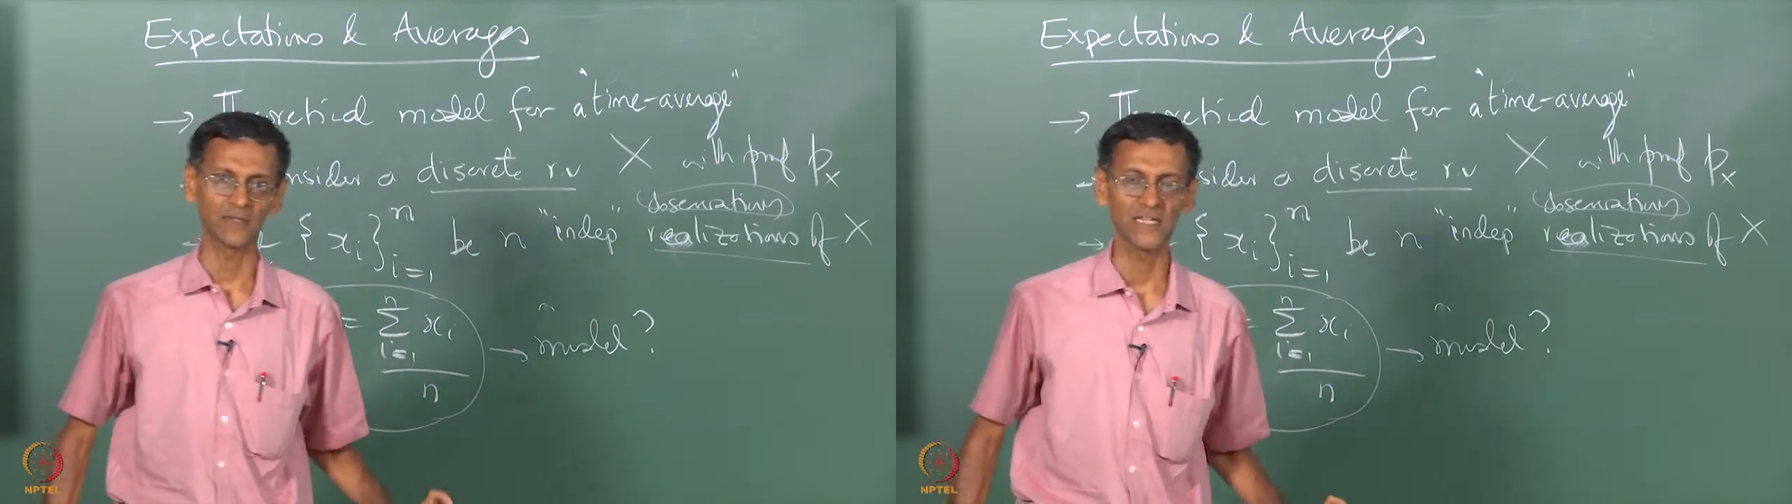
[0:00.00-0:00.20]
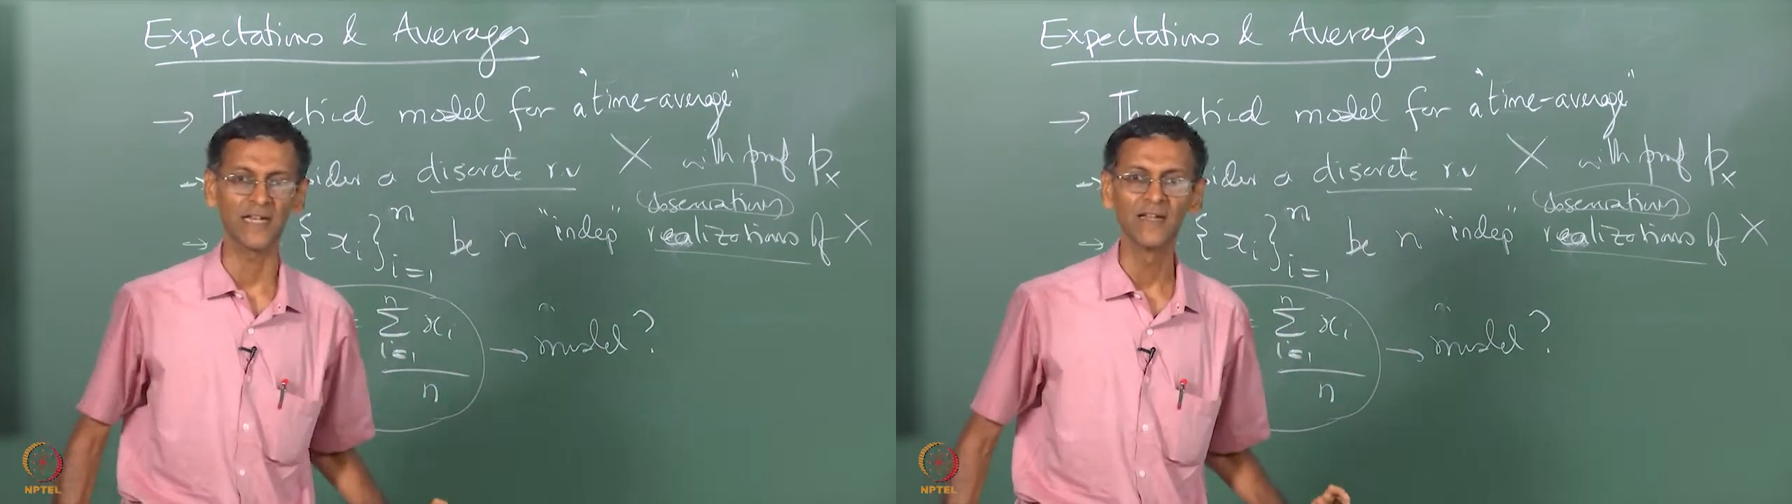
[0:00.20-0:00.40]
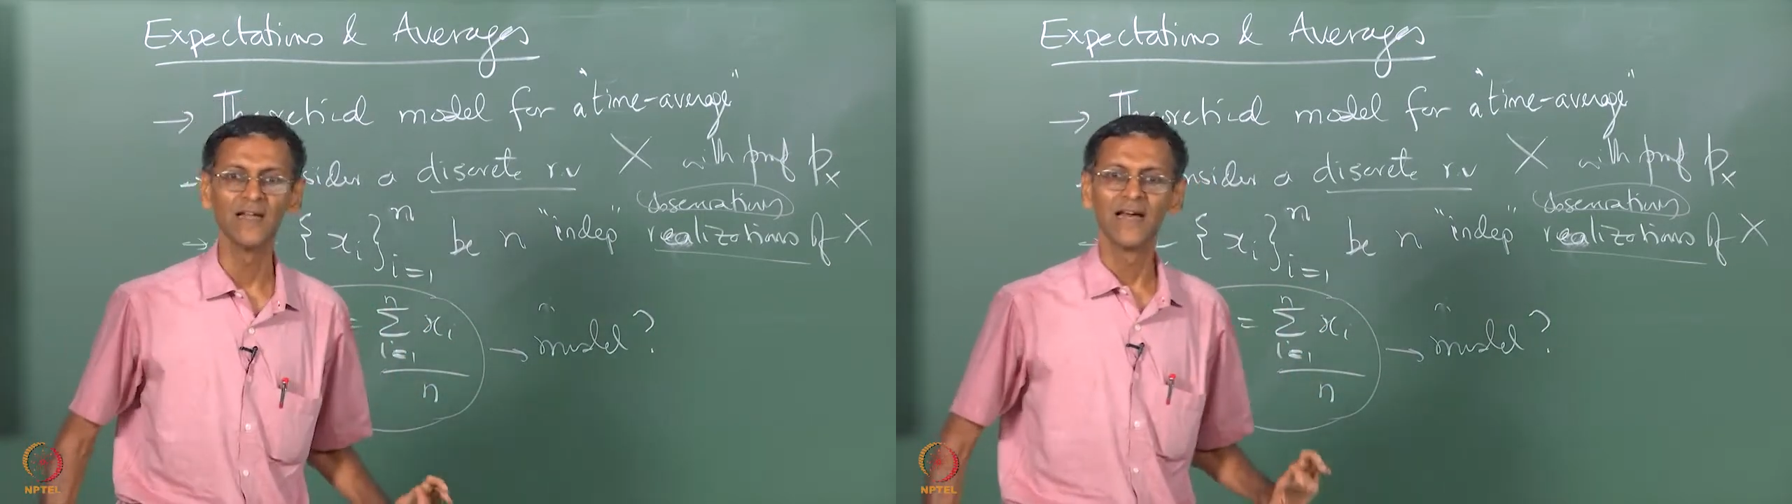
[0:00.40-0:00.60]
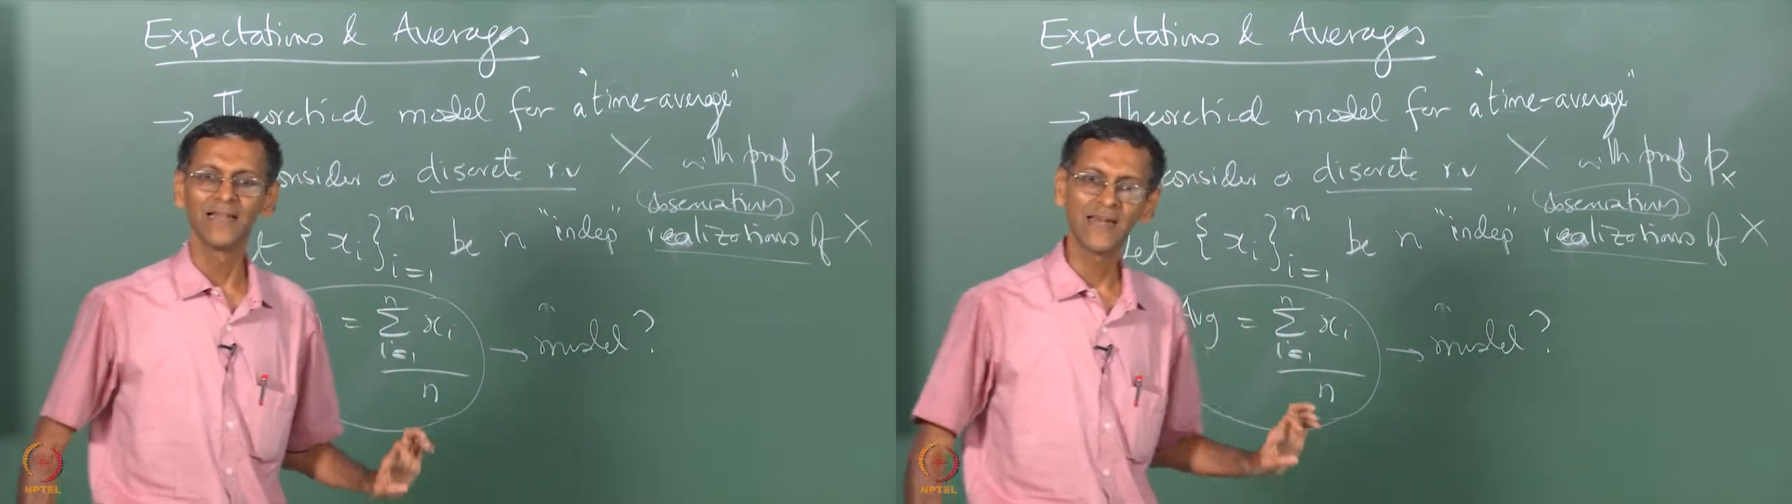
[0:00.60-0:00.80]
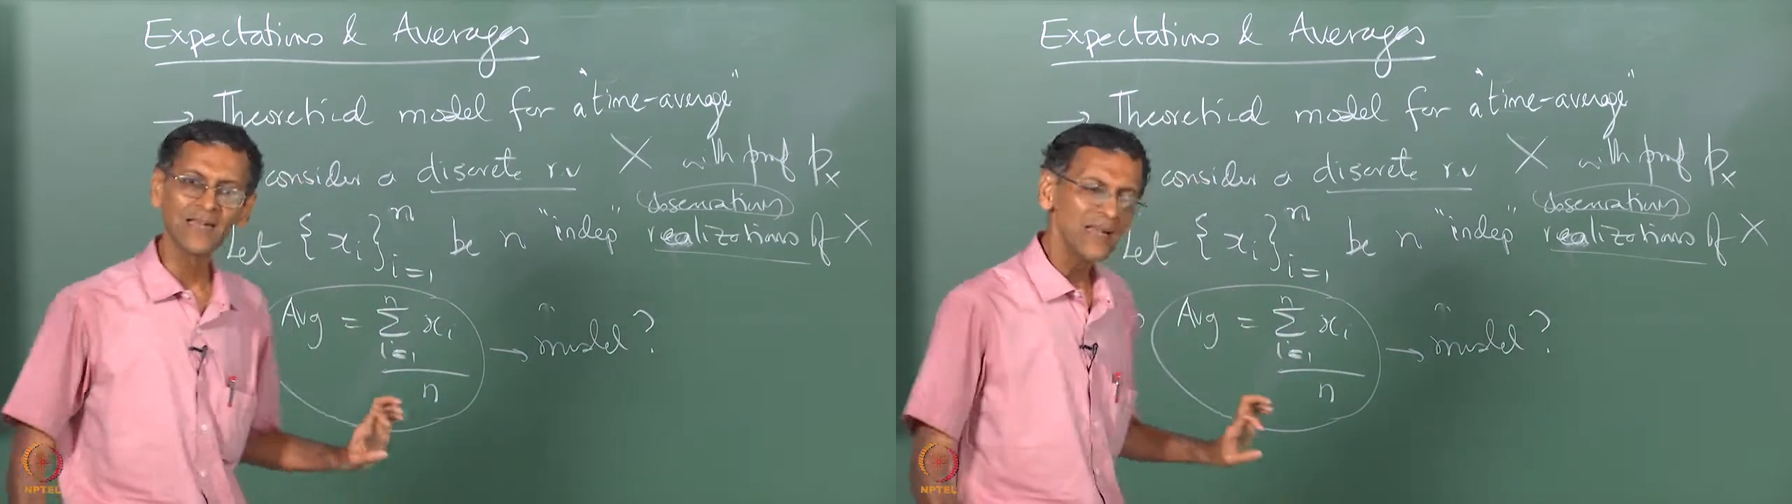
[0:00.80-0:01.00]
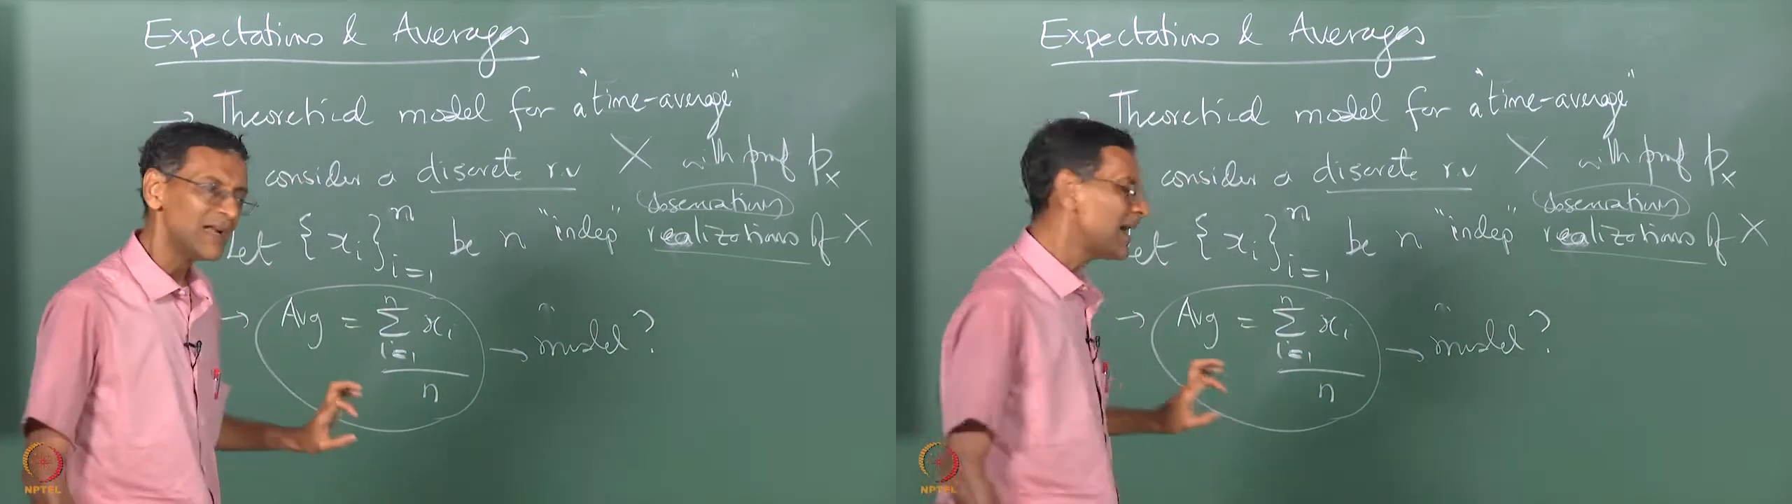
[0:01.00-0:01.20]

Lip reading: isn't it? And then